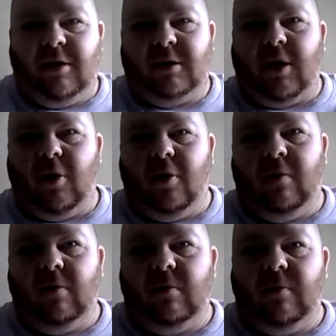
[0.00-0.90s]
so
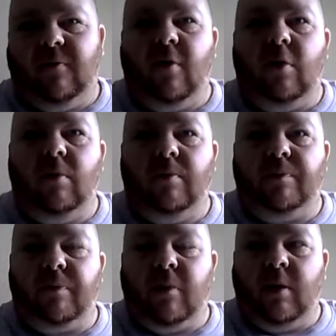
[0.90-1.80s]
full
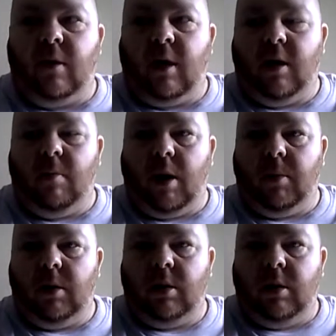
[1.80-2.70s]
at the
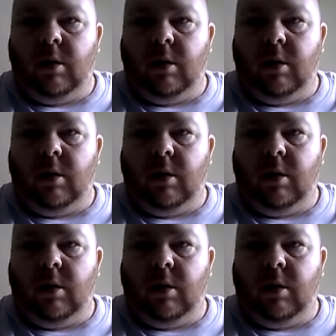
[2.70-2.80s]
moment.